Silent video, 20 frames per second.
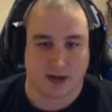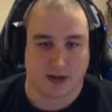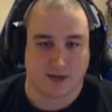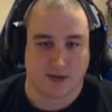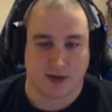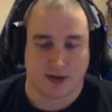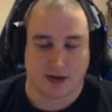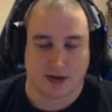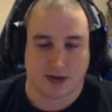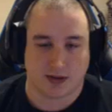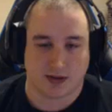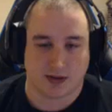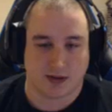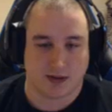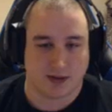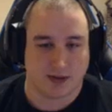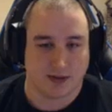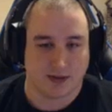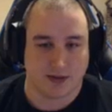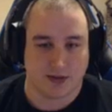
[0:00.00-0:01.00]
If you're
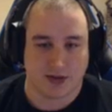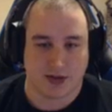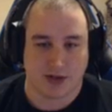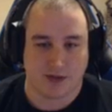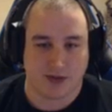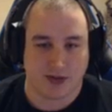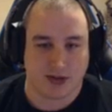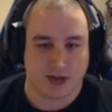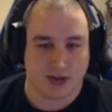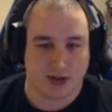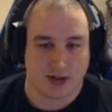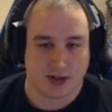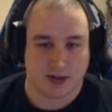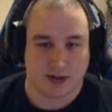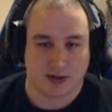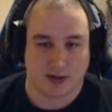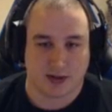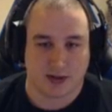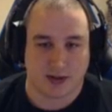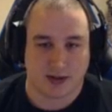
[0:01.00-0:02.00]

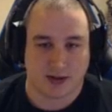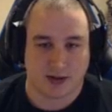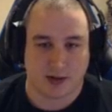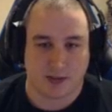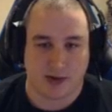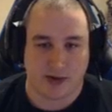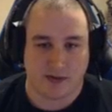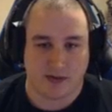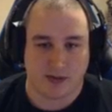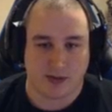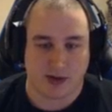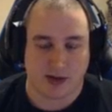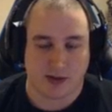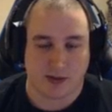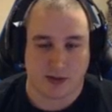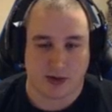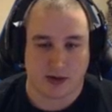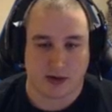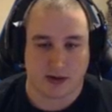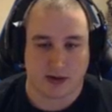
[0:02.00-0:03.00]
GVGing and you're PvPing
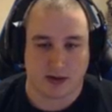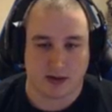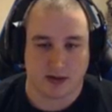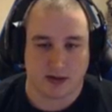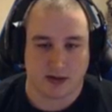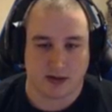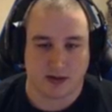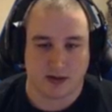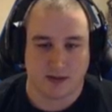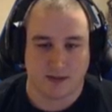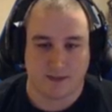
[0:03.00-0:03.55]
with your guild,